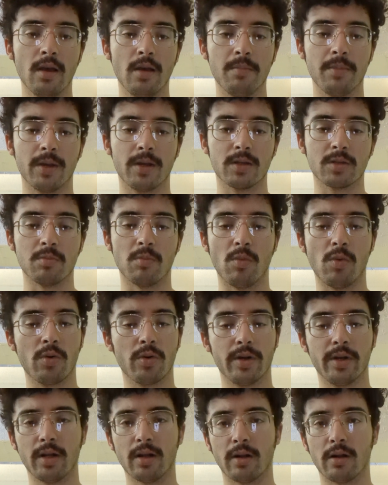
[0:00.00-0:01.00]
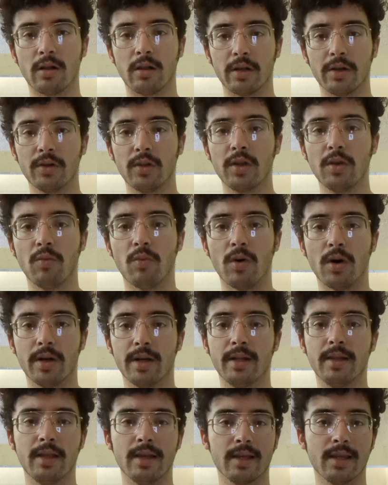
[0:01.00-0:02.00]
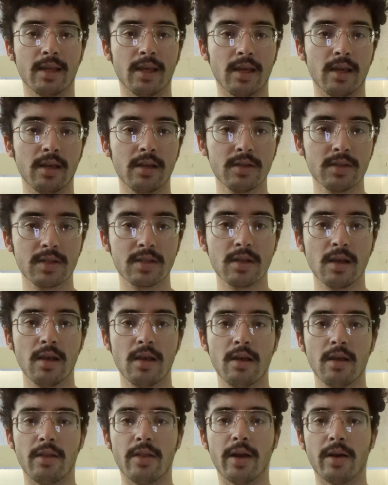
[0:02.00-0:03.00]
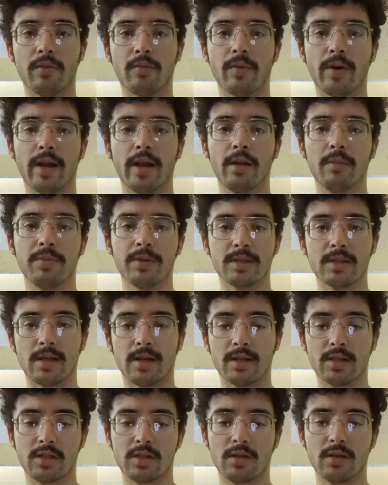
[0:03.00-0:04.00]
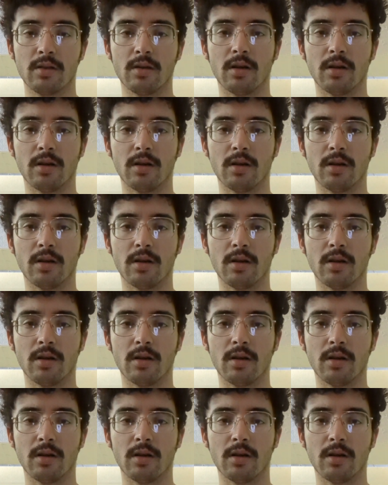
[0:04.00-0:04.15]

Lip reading: because Morden clearly wanted the keys that Rand possessed.